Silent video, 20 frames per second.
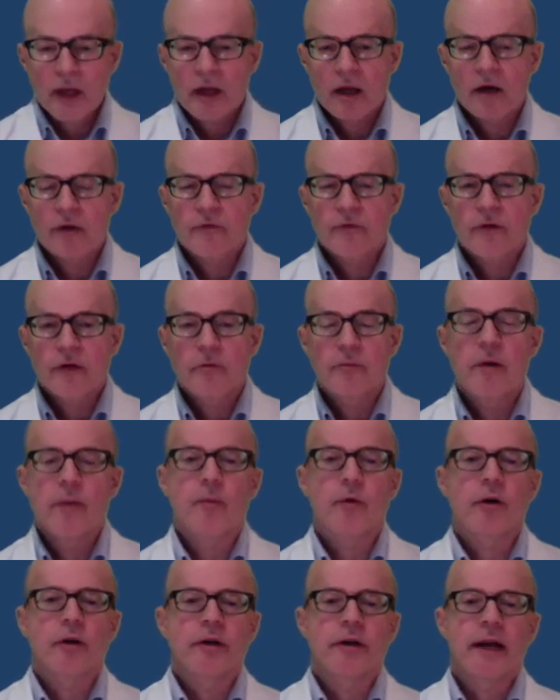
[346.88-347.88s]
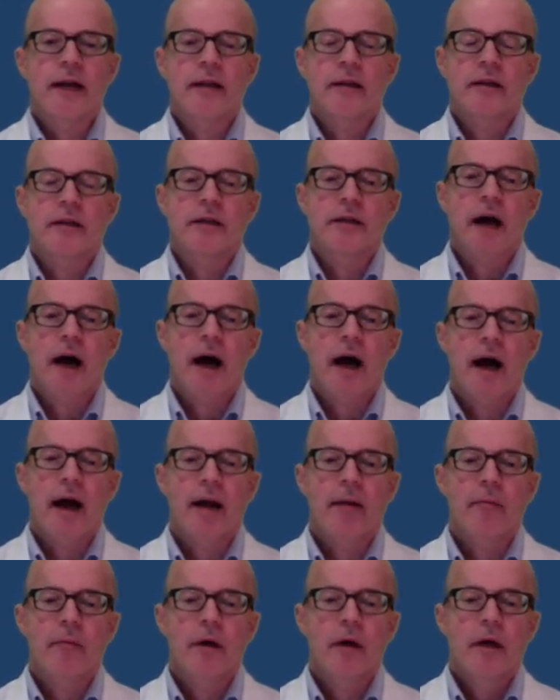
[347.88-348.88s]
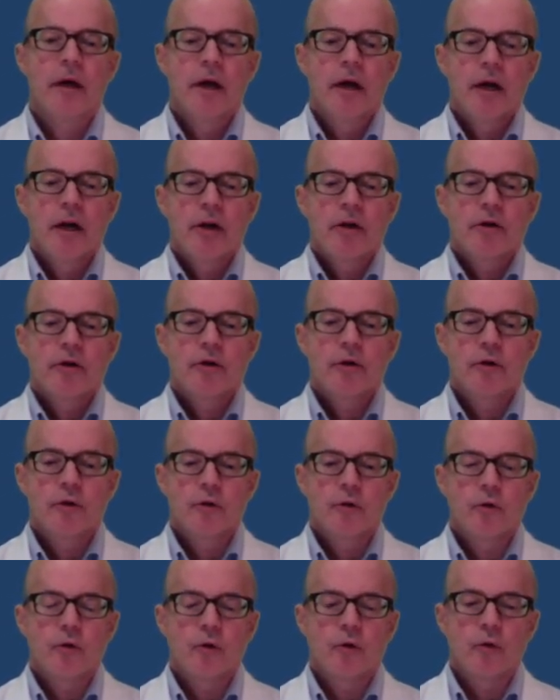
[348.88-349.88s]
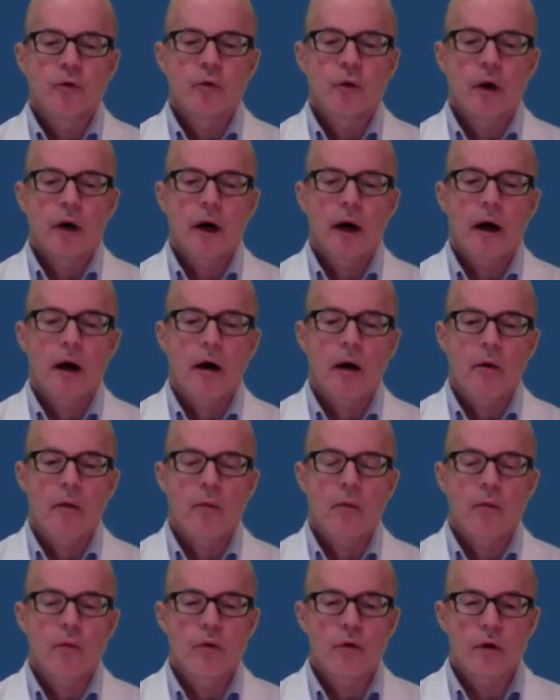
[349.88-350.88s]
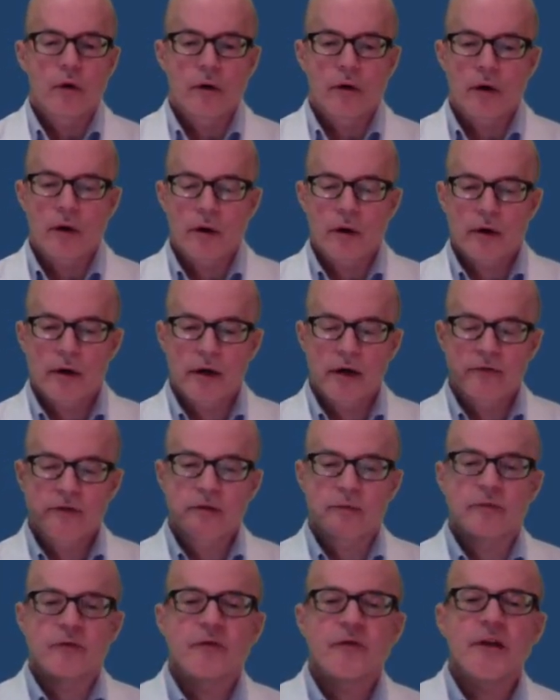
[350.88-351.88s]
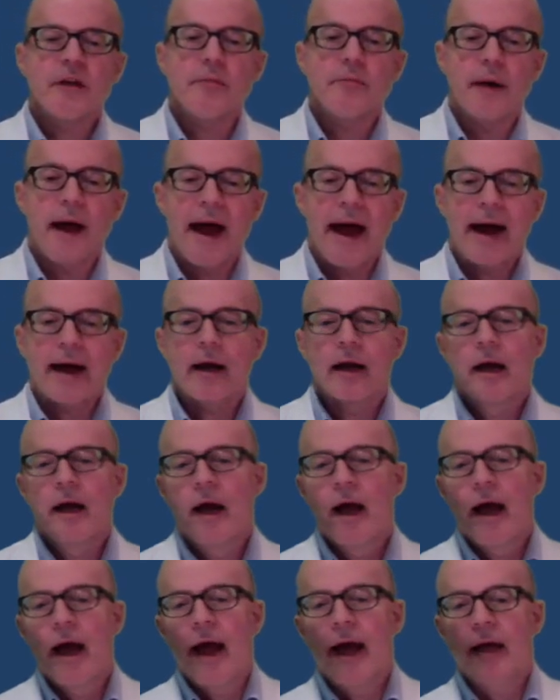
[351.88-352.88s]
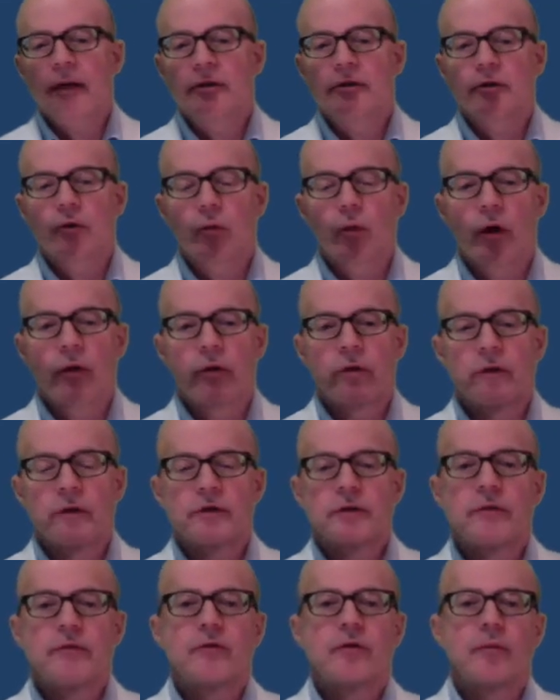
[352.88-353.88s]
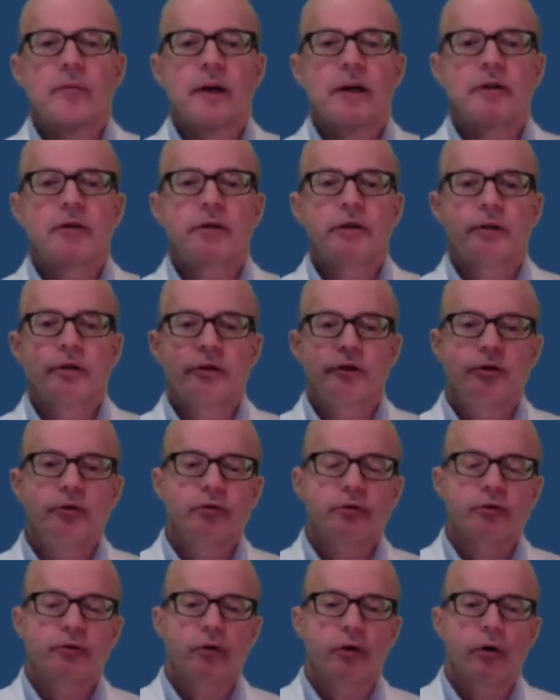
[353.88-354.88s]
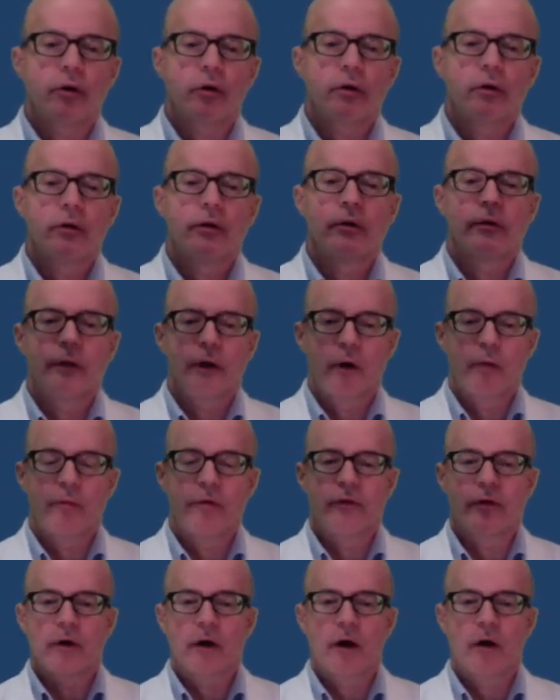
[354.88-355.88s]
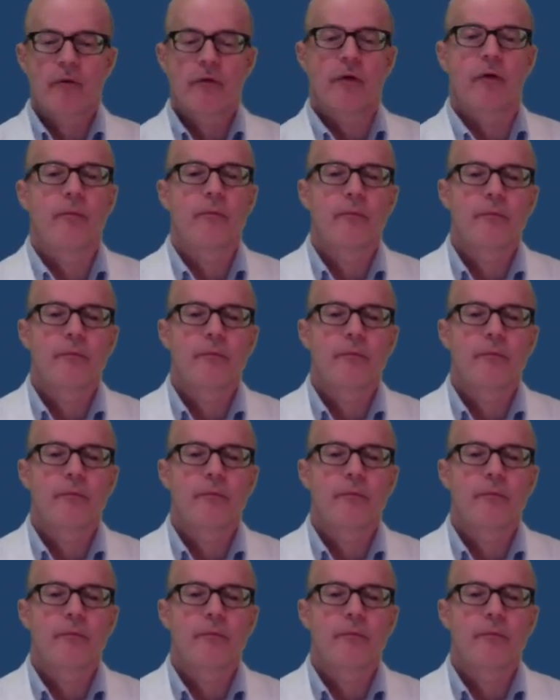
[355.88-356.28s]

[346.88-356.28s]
If people could take the time to give some feedback as to whether this information is useful, that would be very helpful.